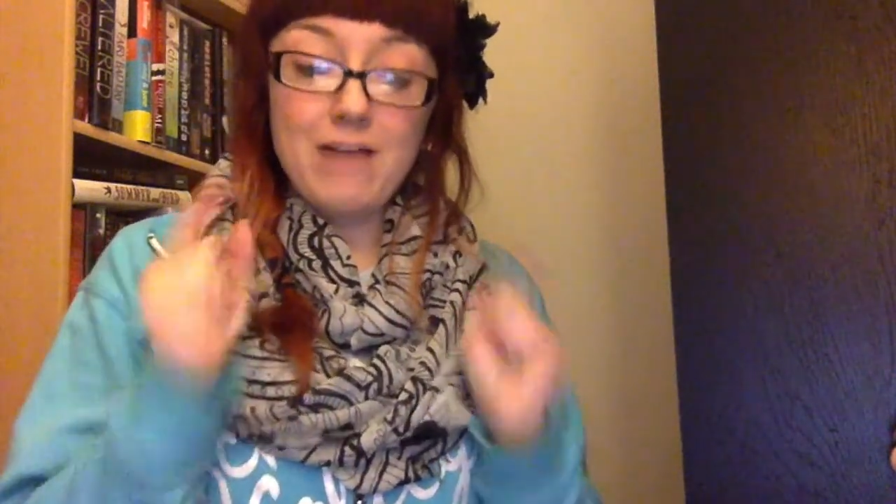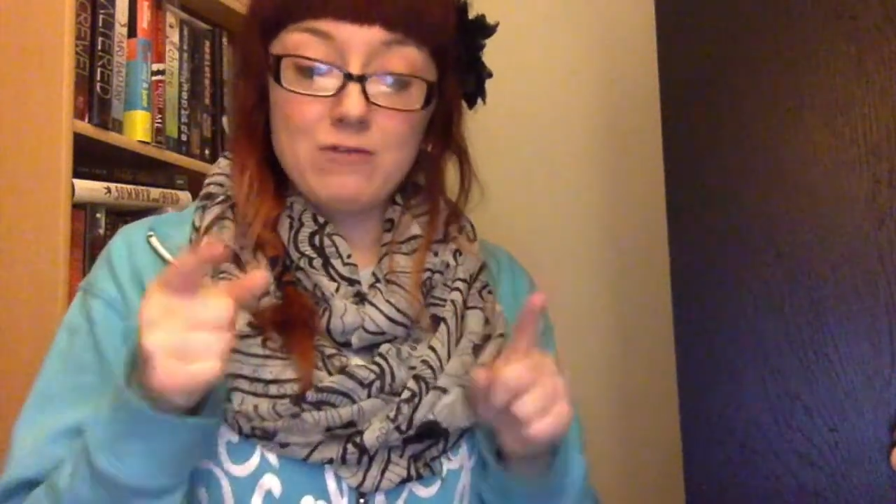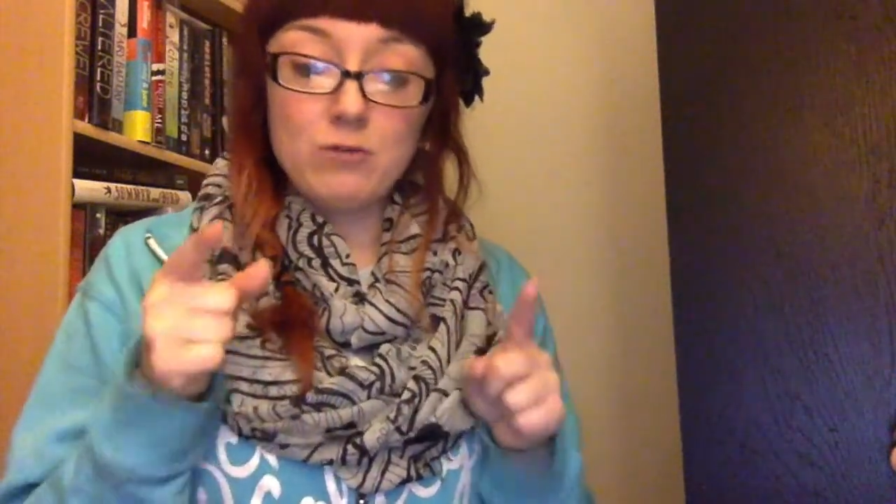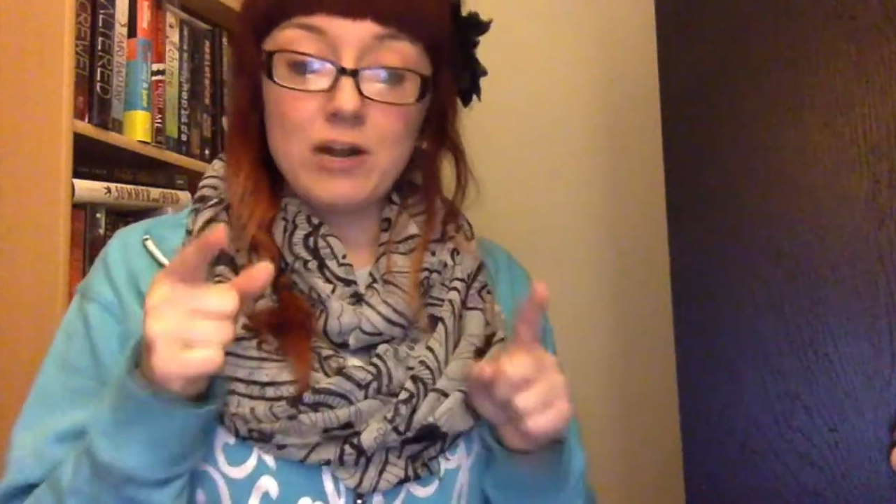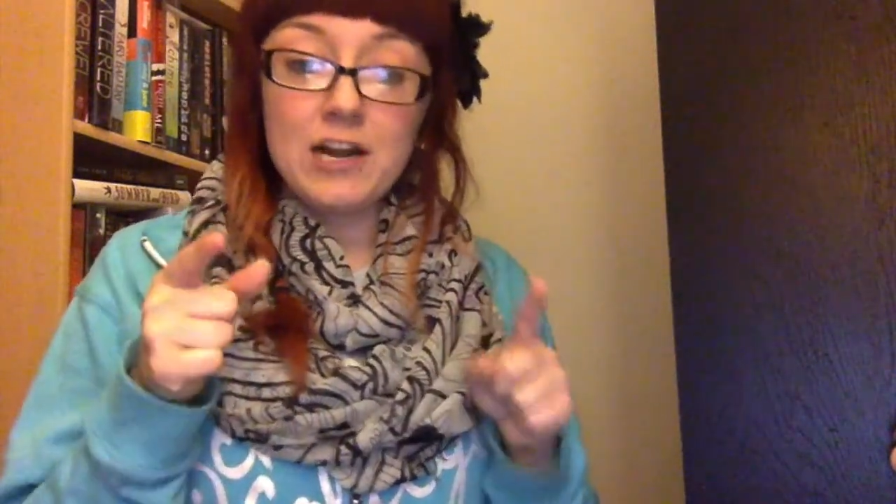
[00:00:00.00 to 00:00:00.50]

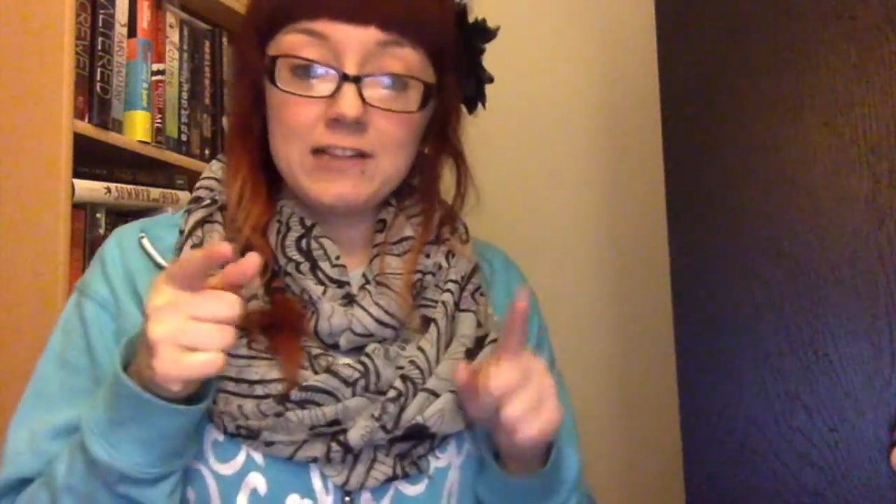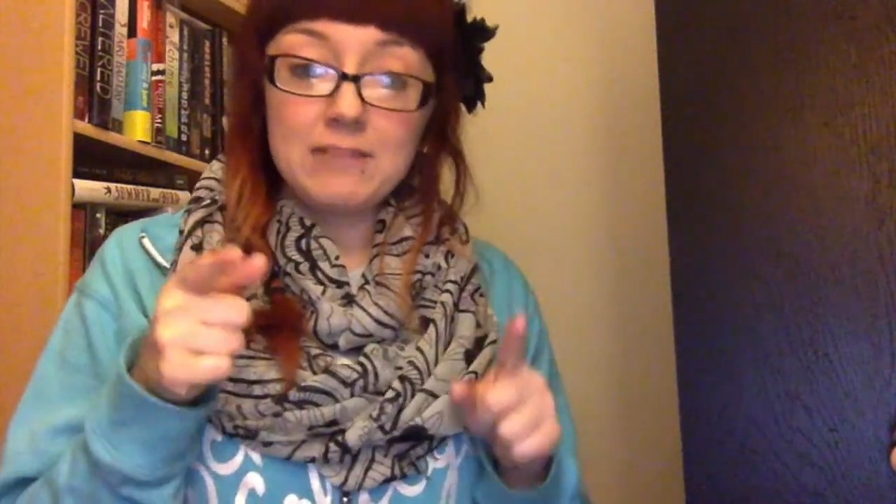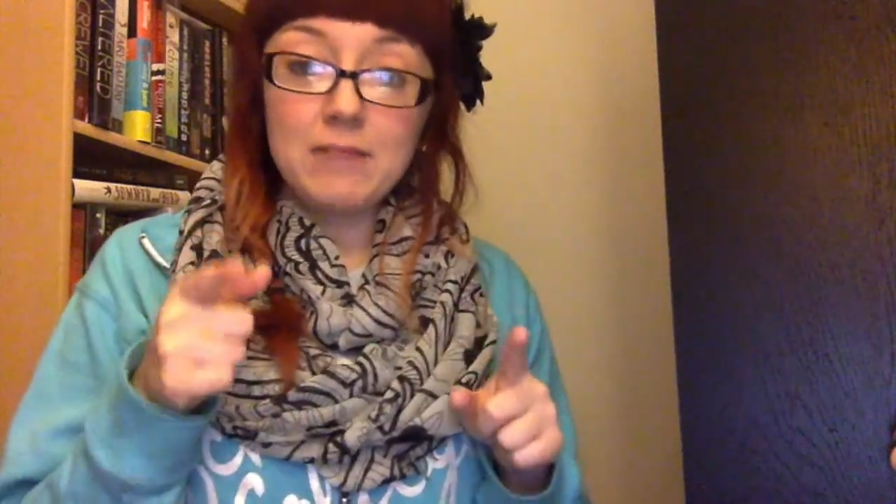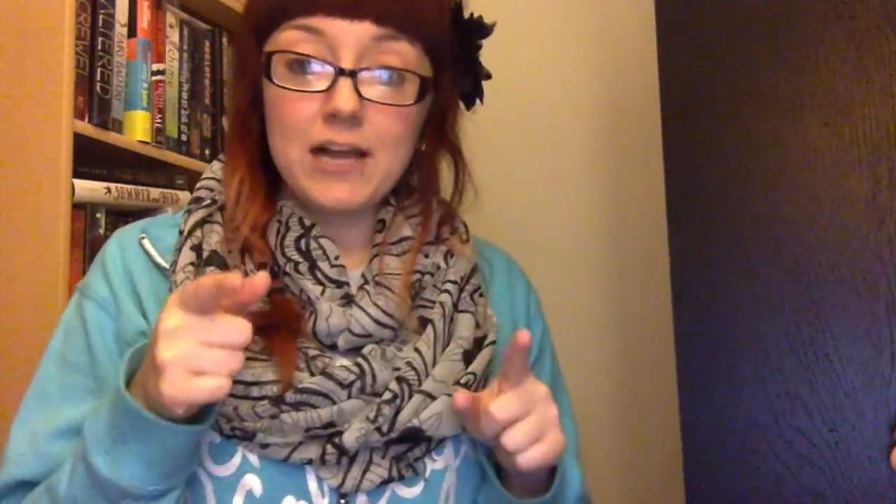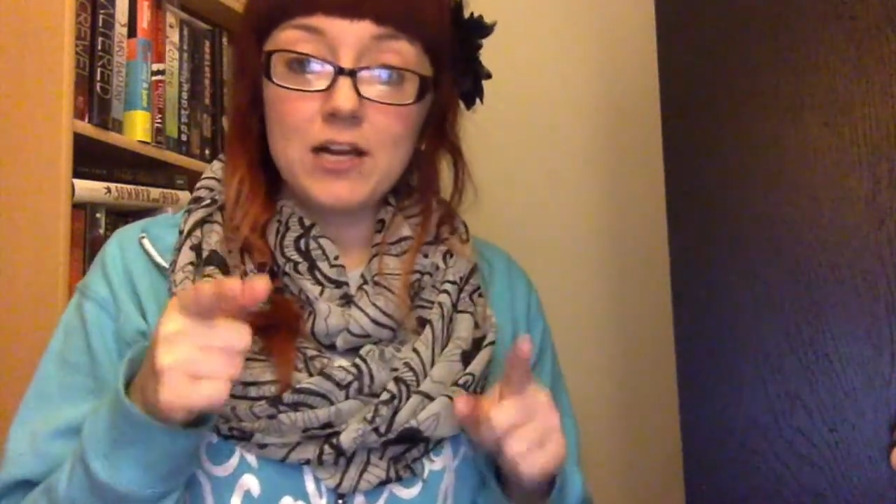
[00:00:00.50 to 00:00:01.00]
haven't read
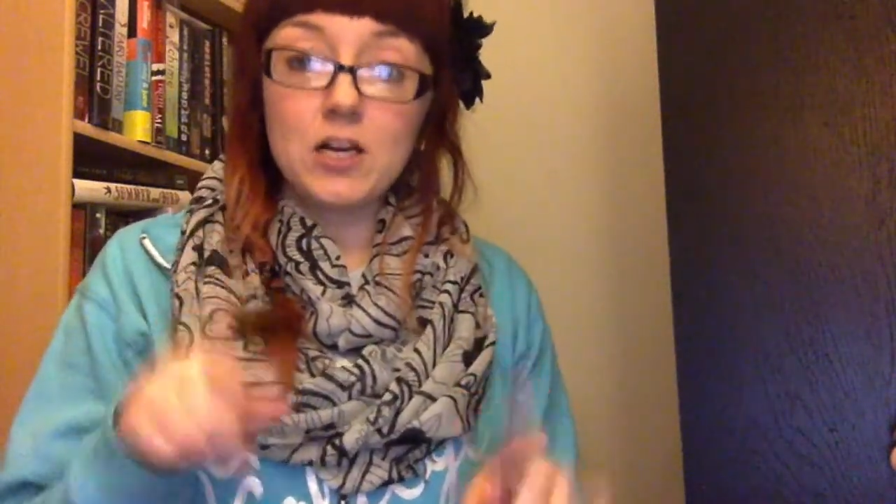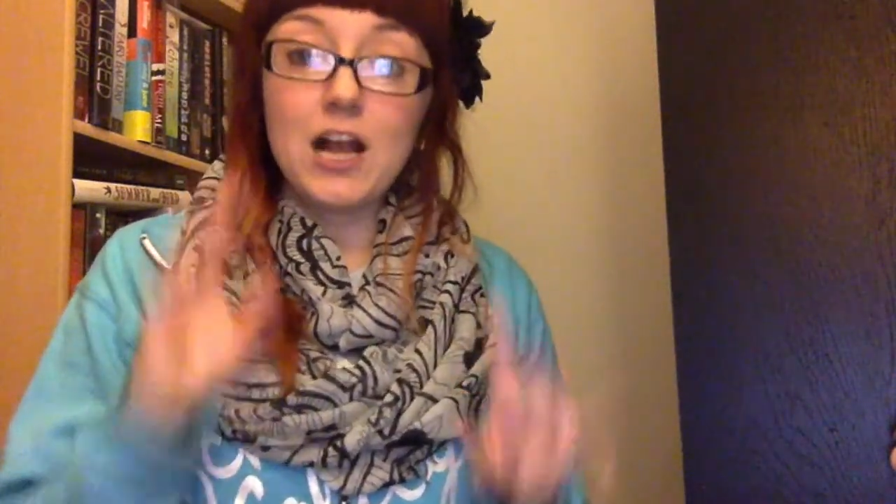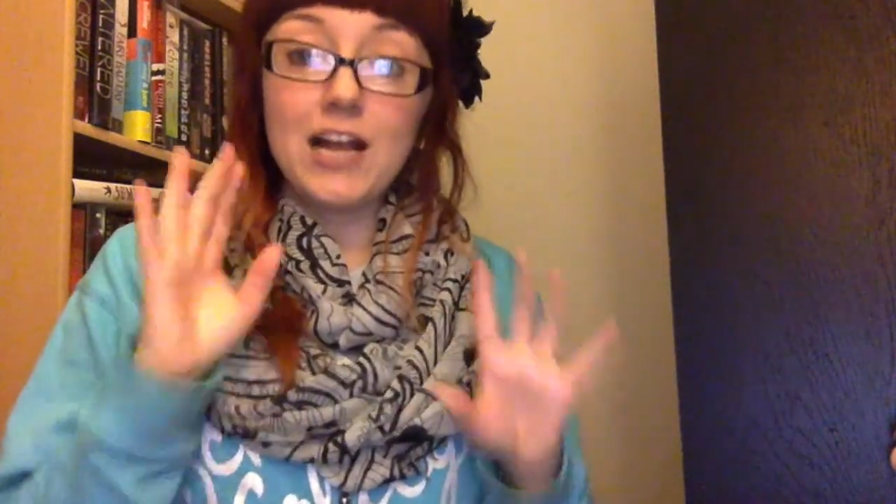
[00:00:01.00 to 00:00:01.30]
anything by her,